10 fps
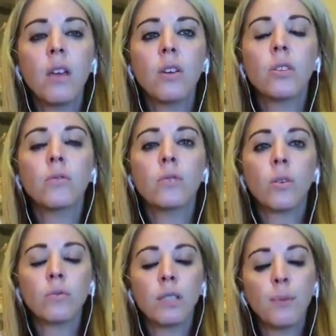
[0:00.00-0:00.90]
You
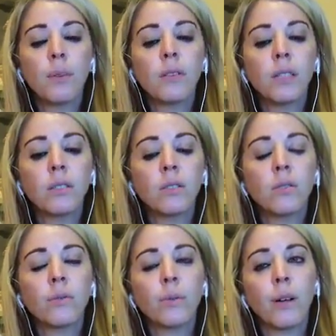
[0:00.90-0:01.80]
don't typically
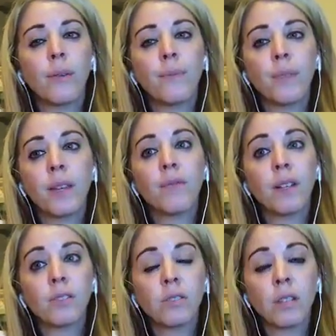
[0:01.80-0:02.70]
the
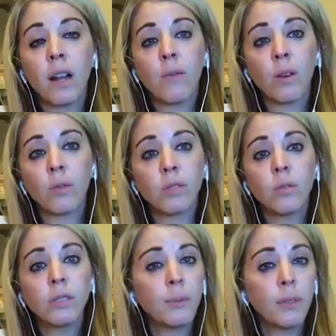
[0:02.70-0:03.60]
investors that I've worked with
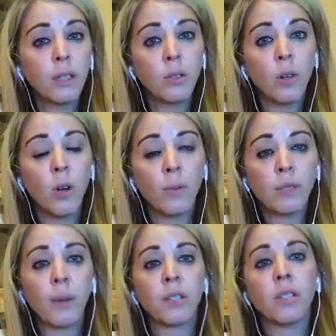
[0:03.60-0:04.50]
don't typically do a home
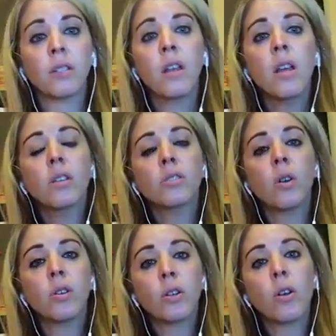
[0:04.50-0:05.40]
inspection.
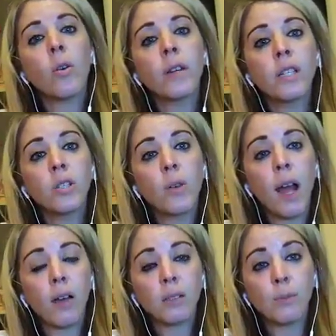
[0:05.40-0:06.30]
So you're going into a
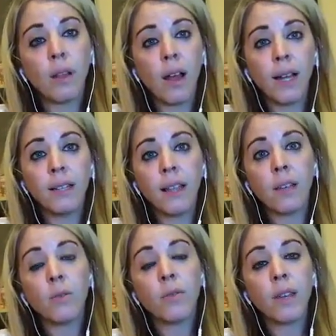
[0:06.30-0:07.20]
house blind
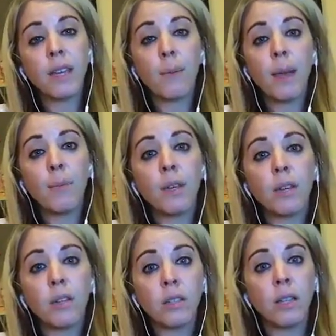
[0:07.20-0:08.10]
that you think it may be
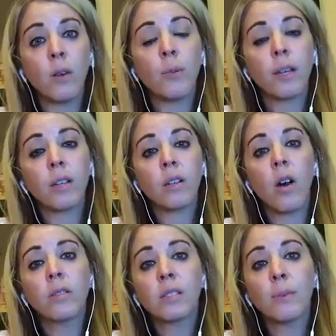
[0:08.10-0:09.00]
a good deal, but could
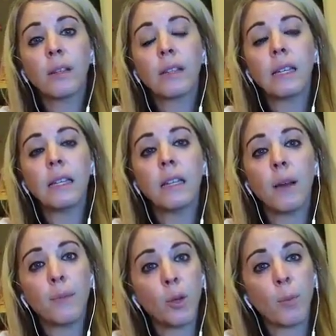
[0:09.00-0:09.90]
ultimately eat
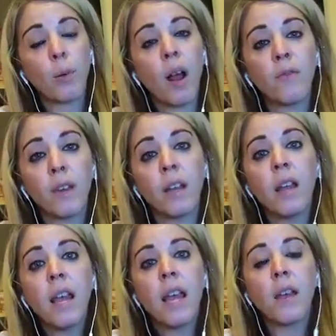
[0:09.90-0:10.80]
up your profit
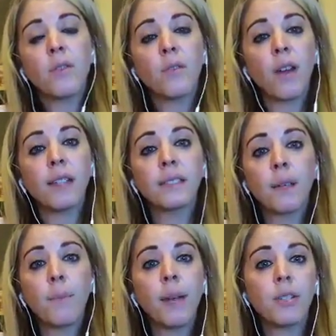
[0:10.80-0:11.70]
if you find
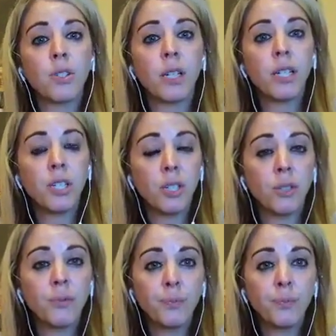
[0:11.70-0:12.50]
some major issue.